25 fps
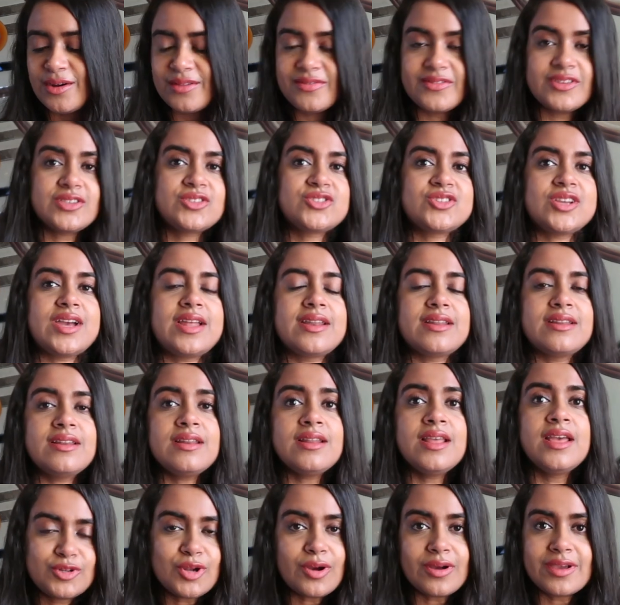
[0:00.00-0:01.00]
on this channel
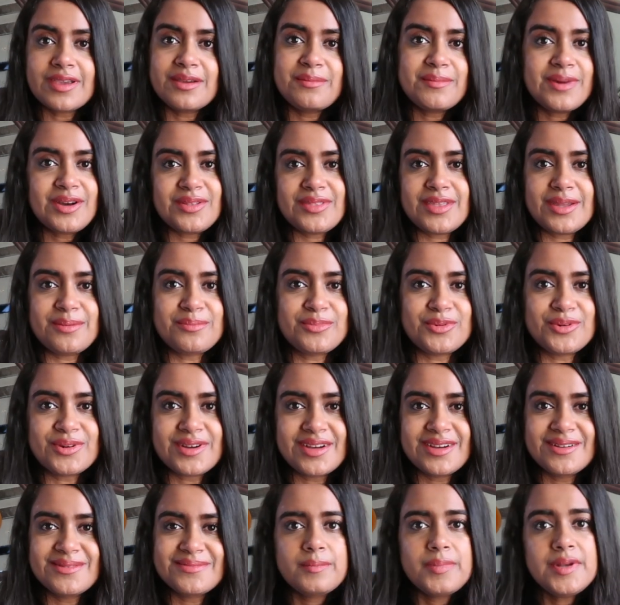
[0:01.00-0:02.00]
talking about that book.
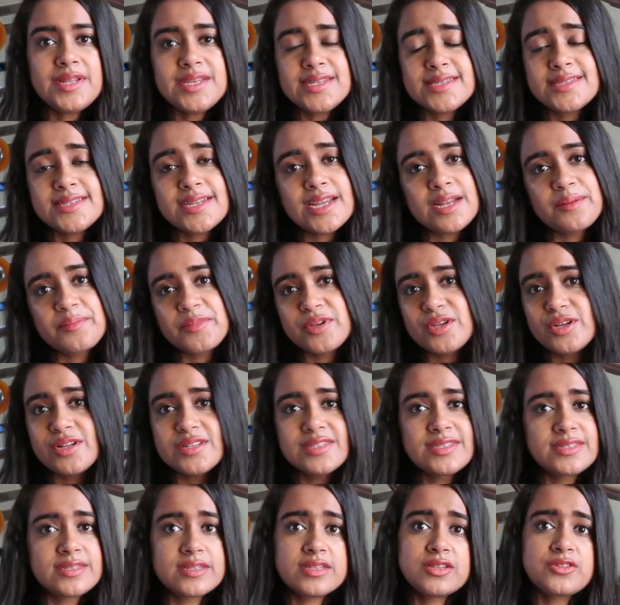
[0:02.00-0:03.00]
Please tell me I'll
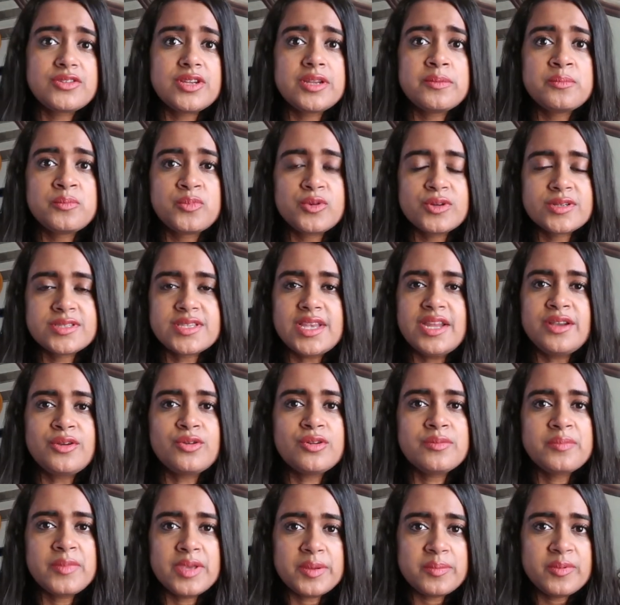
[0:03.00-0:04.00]
still read books and
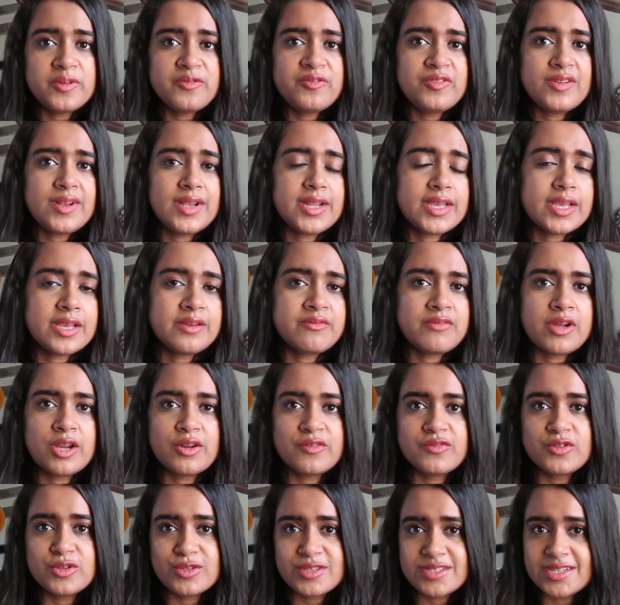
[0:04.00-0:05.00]
don't make me feel like I'm one of
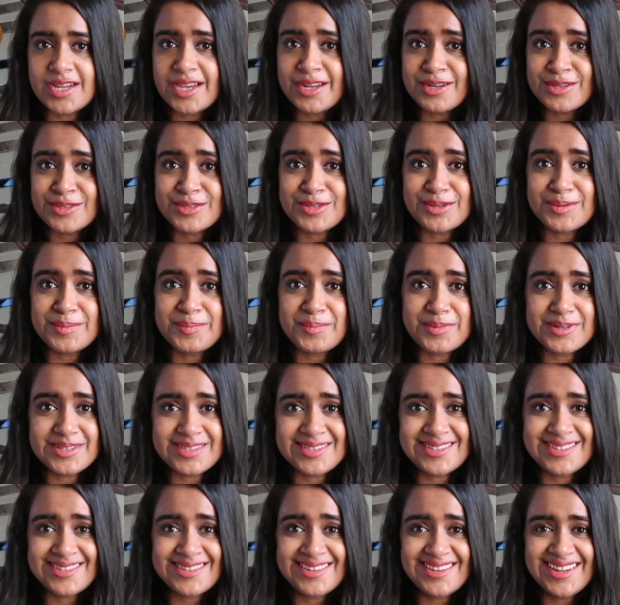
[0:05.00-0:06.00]
those dinosaur
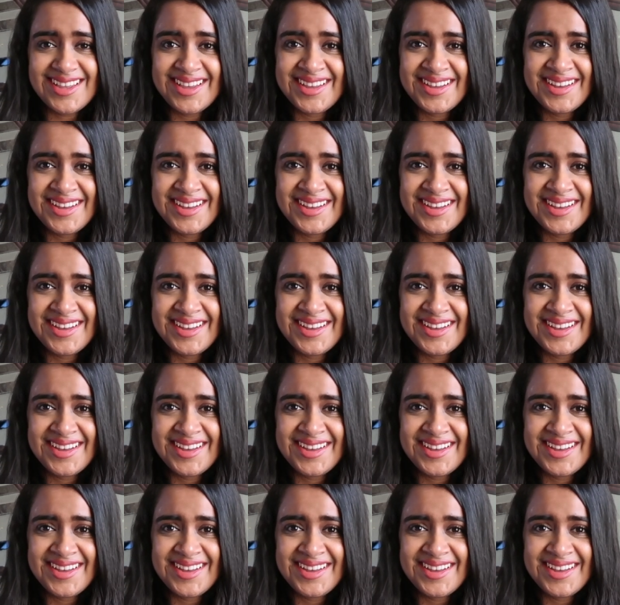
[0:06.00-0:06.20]
person.